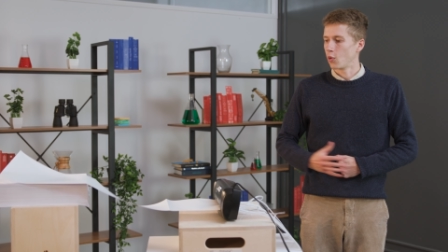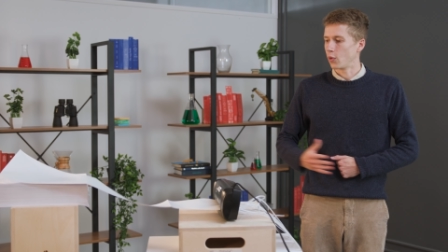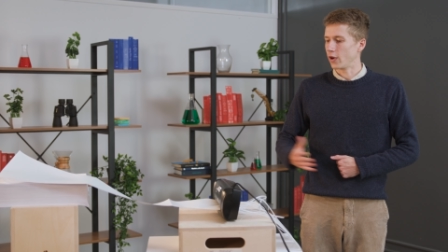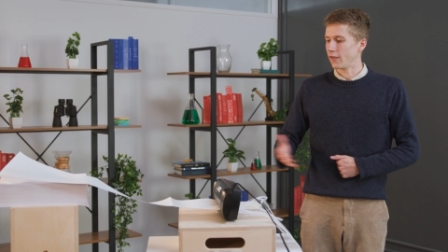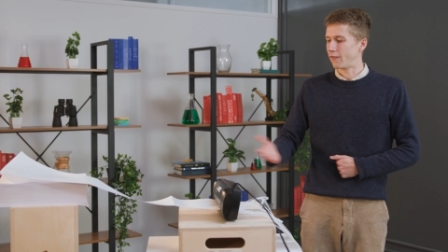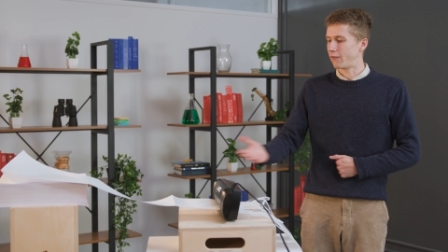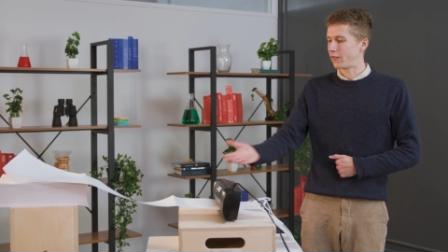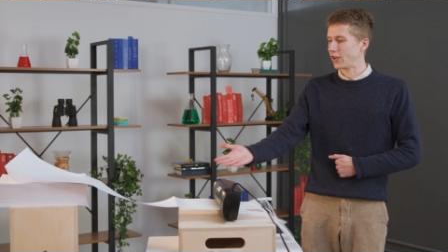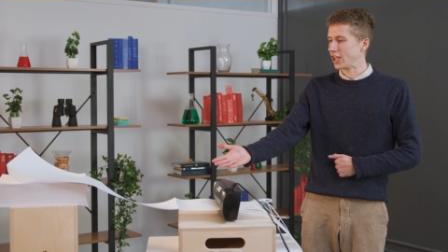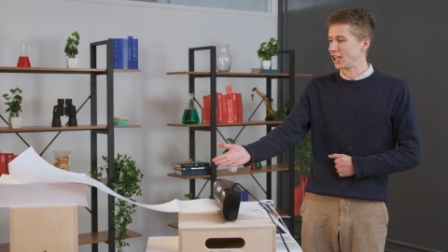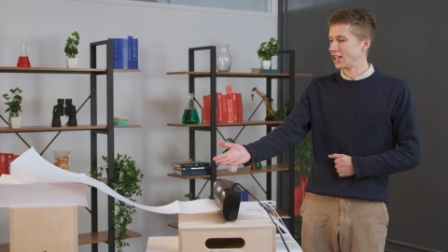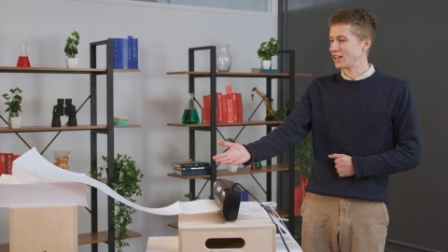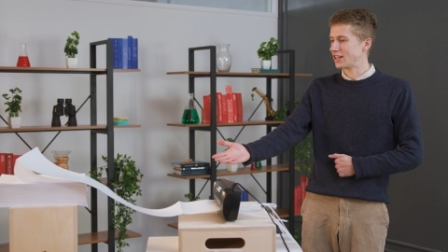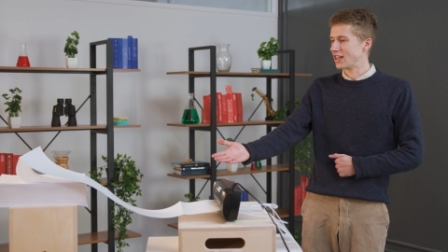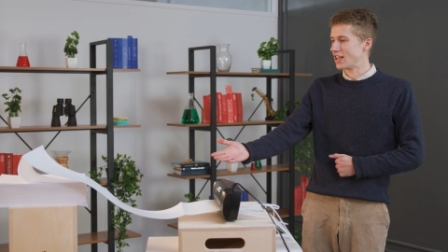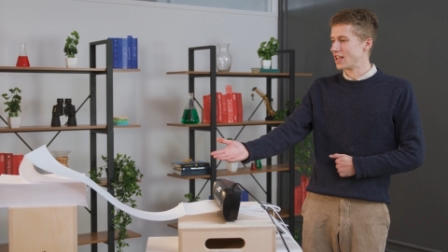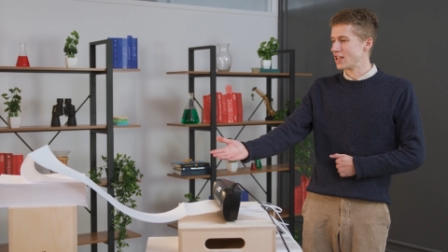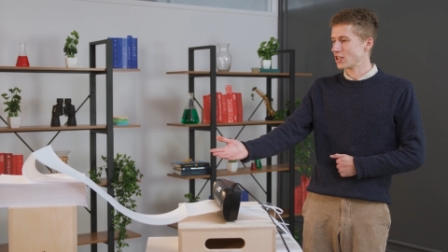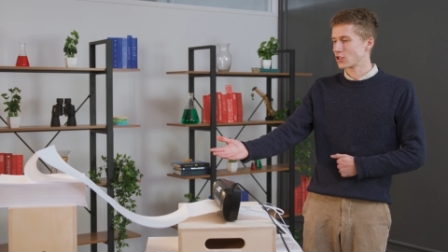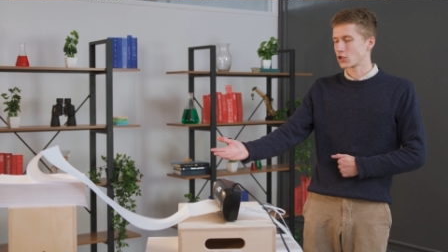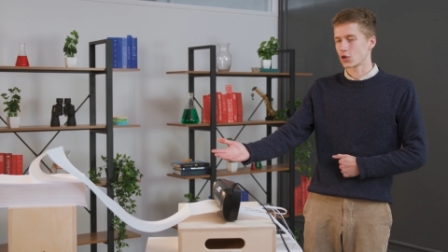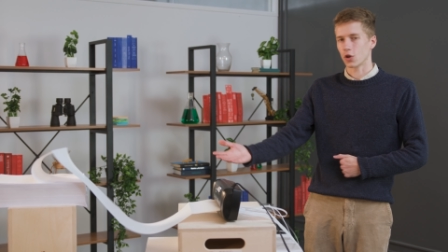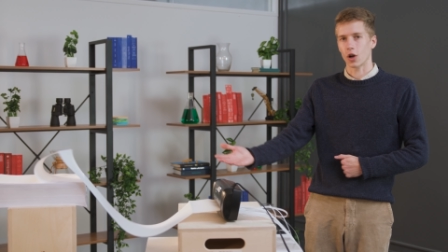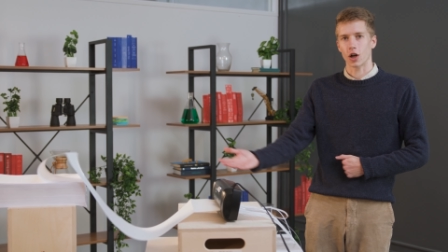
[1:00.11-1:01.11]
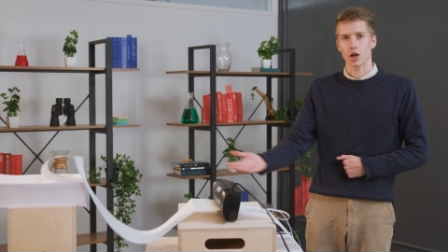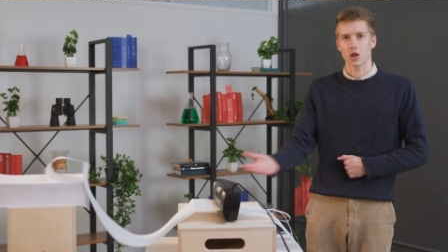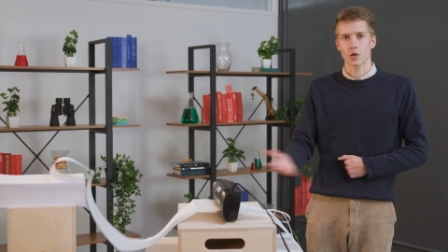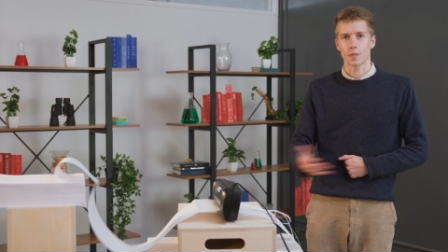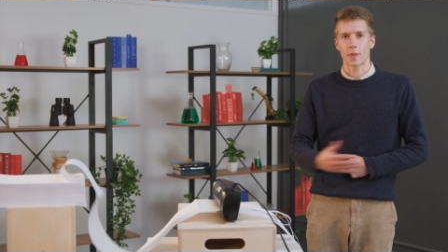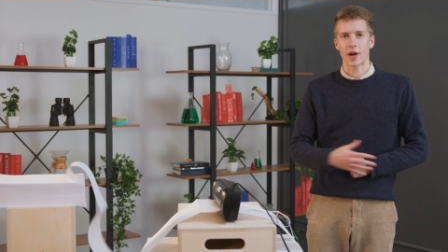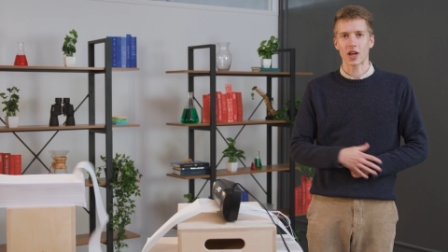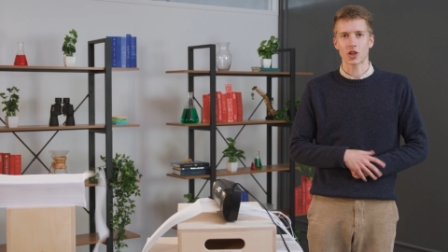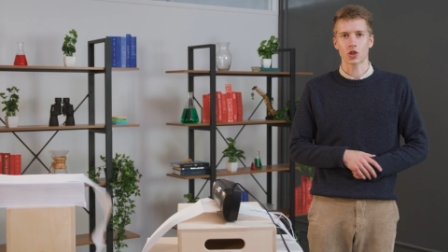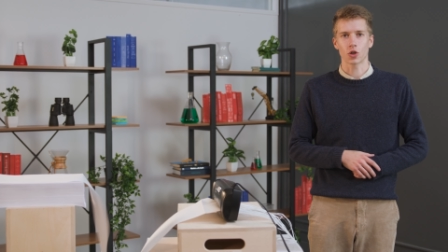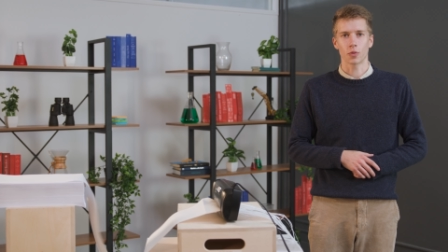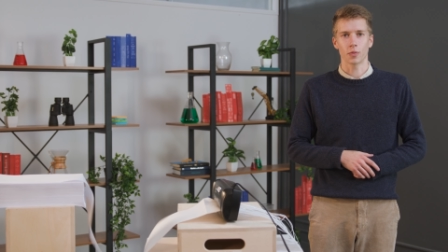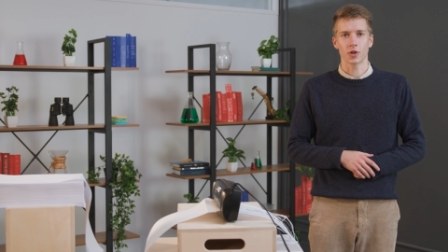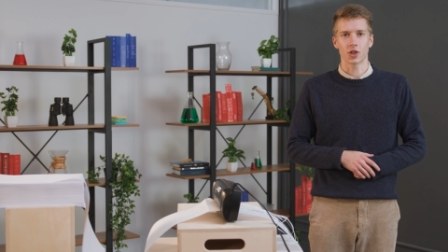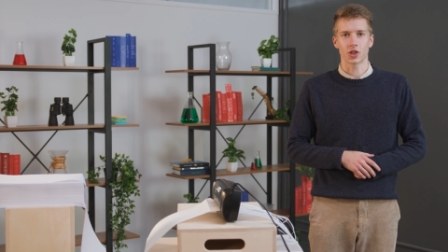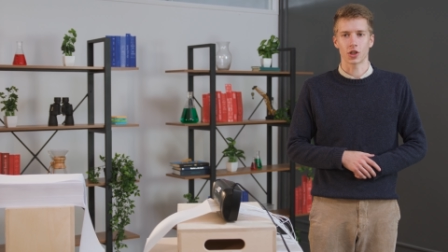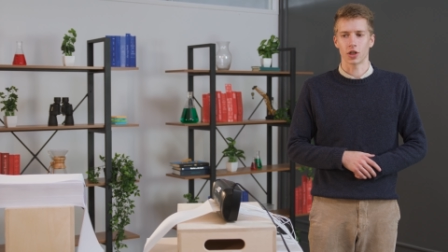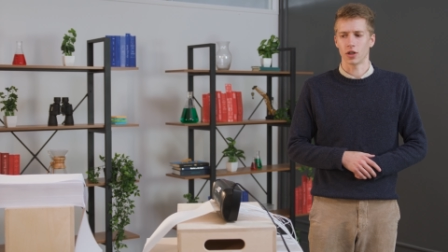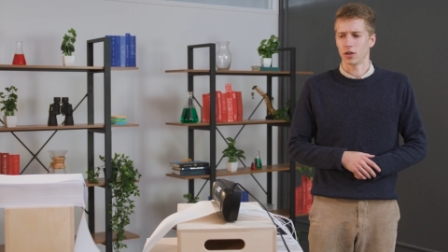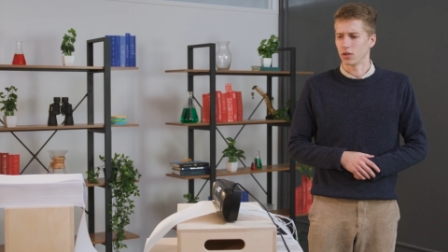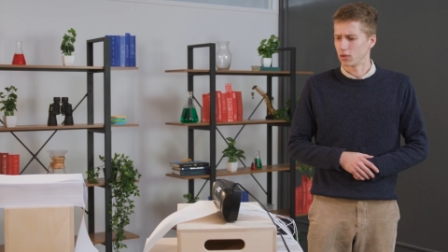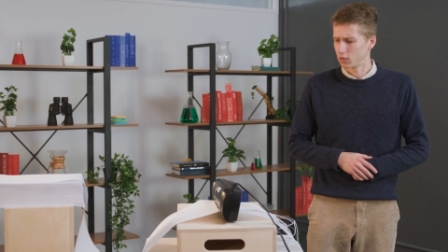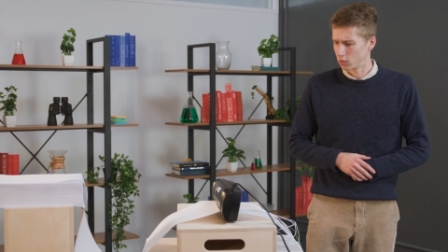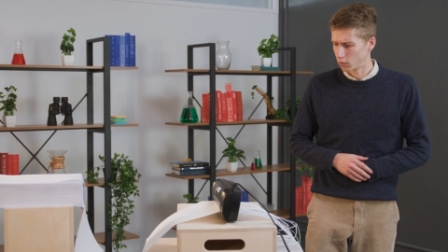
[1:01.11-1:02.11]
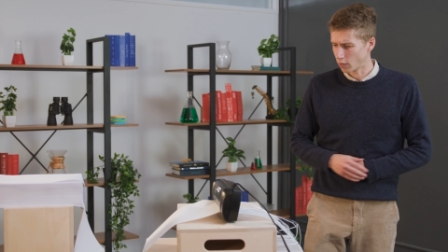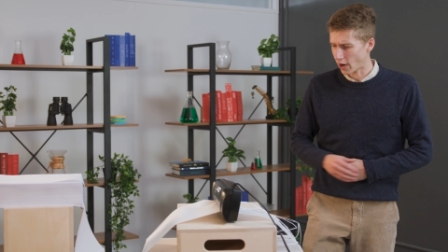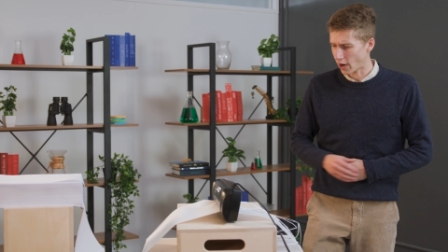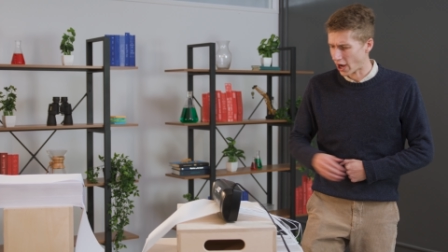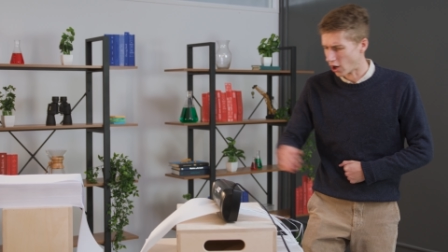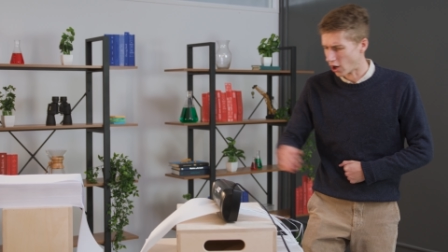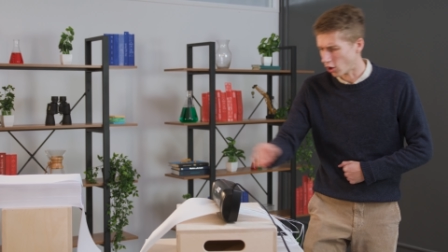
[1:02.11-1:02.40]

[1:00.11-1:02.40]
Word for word: We feed these through our special machine. Wait,